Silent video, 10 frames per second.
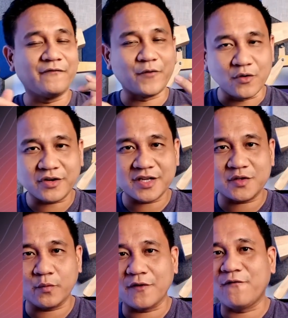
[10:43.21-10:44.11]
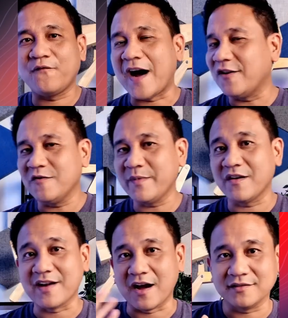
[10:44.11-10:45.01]
The focus will follow
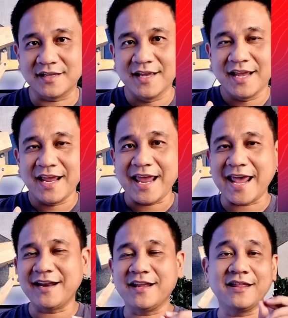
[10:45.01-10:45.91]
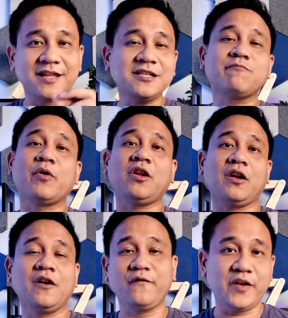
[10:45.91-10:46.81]
me around, and this
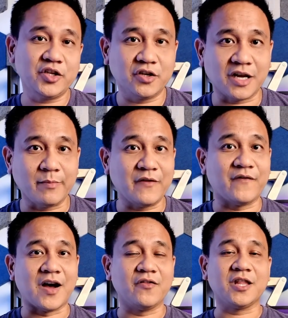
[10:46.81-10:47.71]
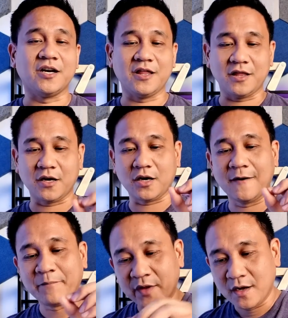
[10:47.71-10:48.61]
particular feature can be found
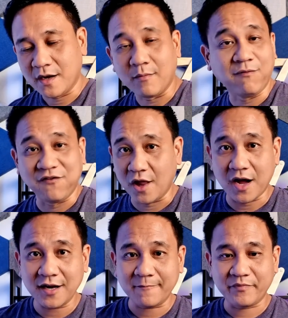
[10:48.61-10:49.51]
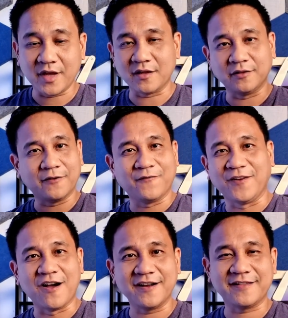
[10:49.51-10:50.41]
under a vlog, and under
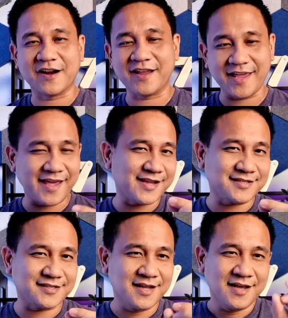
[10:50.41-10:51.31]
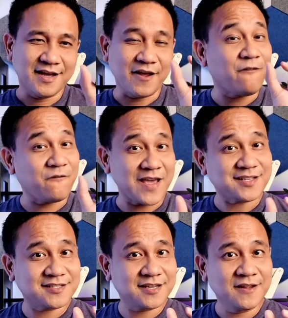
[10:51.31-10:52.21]
vlog there is
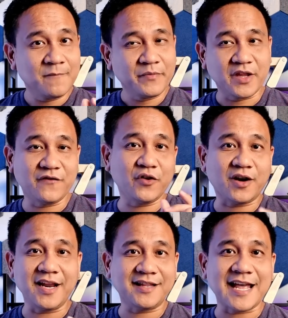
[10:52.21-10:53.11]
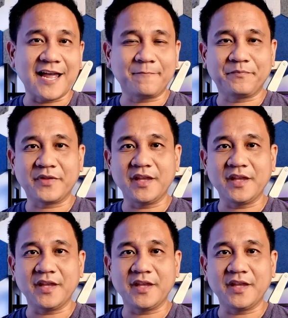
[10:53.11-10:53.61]
effects, and if you click that,